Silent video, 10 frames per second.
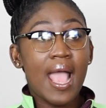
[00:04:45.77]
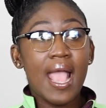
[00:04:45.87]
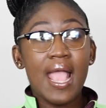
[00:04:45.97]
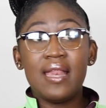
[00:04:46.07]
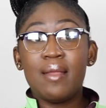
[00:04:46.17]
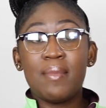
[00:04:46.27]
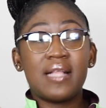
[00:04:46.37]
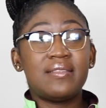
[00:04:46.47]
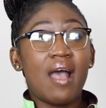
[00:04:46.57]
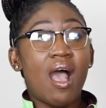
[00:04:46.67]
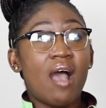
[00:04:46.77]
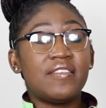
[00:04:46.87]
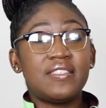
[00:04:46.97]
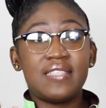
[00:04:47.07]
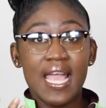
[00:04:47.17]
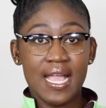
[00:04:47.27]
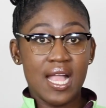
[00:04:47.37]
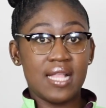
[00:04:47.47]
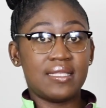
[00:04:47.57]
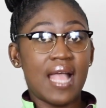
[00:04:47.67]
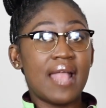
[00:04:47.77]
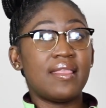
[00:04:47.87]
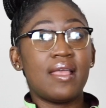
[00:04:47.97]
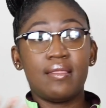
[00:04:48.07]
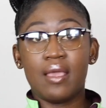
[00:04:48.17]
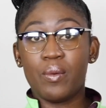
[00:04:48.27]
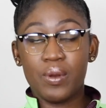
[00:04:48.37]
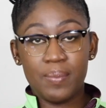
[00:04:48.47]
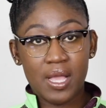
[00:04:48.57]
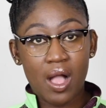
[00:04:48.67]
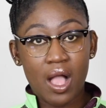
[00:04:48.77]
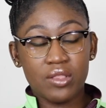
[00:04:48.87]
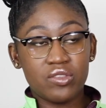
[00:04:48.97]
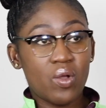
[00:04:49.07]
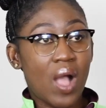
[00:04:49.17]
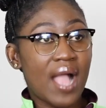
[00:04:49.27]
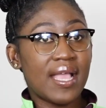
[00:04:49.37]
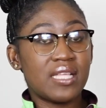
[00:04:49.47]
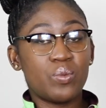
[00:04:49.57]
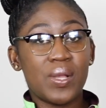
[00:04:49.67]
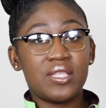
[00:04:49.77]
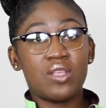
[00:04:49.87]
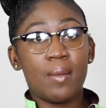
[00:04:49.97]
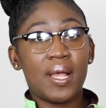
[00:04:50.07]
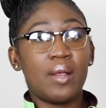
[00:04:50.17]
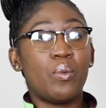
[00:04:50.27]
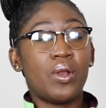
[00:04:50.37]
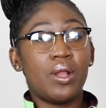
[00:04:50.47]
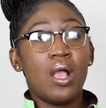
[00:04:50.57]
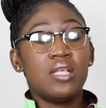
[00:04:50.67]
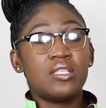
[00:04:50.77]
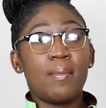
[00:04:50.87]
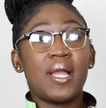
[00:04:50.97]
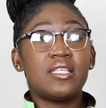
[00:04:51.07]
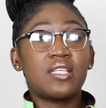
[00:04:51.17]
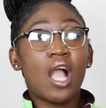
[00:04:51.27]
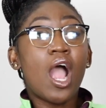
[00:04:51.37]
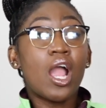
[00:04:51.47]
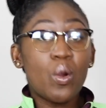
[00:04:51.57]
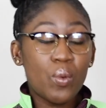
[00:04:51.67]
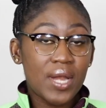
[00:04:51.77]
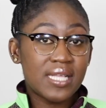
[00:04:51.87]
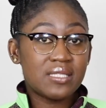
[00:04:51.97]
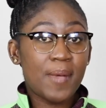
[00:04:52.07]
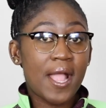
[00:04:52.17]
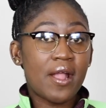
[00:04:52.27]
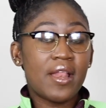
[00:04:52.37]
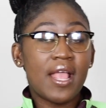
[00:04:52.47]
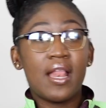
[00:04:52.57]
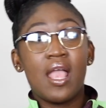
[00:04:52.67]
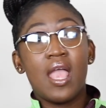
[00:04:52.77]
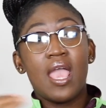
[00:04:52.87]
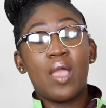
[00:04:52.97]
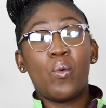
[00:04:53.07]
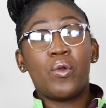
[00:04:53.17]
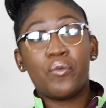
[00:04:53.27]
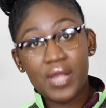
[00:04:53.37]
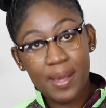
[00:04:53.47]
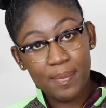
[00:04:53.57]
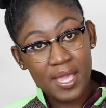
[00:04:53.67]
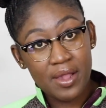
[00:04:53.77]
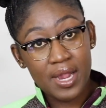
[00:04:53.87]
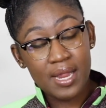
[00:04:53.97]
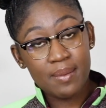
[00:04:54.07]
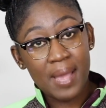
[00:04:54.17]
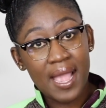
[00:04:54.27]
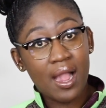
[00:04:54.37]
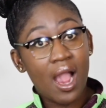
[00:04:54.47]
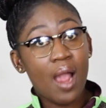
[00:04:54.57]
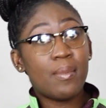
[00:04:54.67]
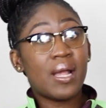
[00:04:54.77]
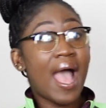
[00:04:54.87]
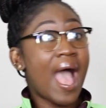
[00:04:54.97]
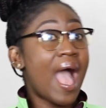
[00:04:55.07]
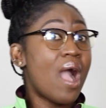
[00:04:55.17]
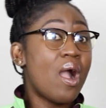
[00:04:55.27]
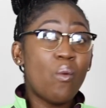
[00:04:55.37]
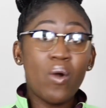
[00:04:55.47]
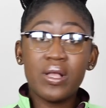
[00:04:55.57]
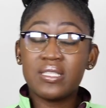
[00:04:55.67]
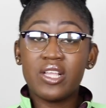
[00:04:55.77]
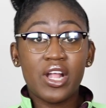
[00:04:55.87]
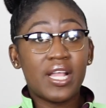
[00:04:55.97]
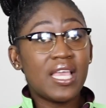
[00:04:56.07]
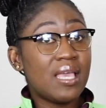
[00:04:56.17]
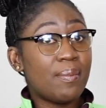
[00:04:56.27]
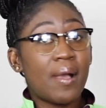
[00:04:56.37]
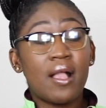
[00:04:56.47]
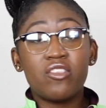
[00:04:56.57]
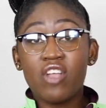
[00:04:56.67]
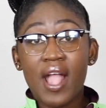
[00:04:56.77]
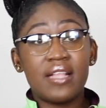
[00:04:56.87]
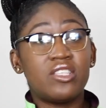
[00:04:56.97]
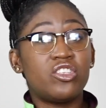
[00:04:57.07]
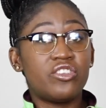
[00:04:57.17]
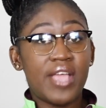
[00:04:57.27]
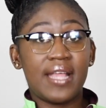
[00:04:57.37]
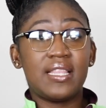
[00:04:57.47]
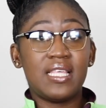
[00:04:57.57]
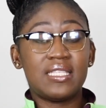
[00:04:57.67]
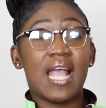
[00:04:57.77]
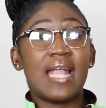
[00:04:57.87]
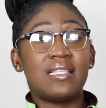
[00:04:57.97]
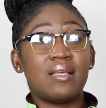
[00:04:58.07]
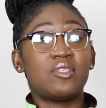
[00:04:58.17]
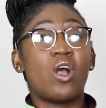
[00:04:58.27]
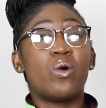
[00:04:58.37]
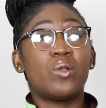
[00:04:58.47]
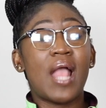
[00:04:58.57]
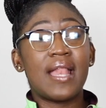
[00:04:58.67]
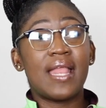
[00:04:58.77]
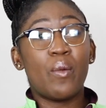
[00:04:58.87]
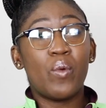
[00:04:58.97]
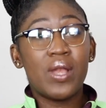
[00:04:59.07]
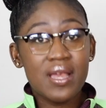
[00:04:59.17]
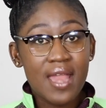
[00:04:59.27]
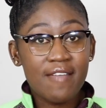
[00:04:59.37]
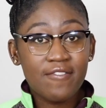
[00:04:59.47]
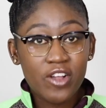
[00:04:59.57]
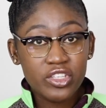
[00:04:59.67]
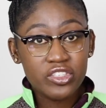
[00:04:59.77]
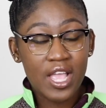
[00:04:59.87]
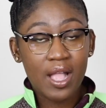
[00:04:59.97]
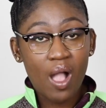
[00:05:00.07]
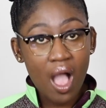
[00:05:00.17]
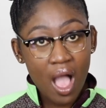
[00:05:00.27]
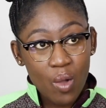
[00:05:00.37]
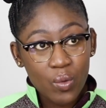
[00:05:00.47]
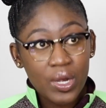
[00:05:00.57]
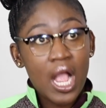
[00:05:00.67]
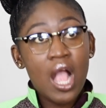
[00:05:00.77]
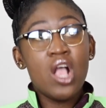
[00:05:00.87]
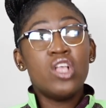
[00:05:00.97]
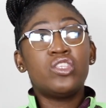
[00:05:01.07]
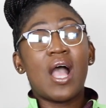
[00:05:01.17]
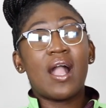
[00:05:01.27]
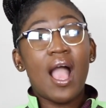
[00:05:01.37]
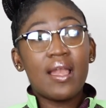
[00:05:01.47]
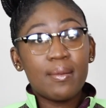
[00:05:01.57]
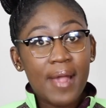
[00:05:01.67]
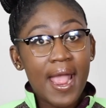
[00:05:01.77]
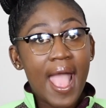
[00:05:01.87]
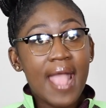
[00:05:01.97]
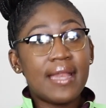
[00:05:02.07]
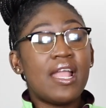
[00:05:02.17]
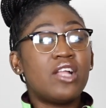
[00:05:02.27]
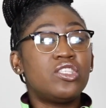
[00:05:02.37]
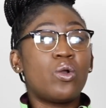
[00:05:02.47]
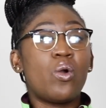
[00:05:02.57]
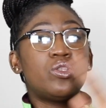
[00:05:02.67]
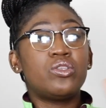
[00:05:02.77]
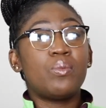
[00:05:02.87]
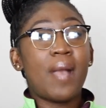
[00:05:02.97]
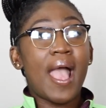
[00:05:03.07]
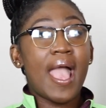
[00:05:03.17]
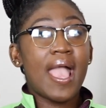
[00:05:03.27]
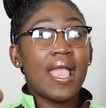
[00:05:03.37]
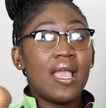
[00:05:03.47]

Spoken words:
in the matter of seconds, and then they would be gone. So I guess when somebody's cart would expire, then it would reappear in my cart. But I was there, keep on trying to check these items out, and they would never check out. So I got the bright idea to go to my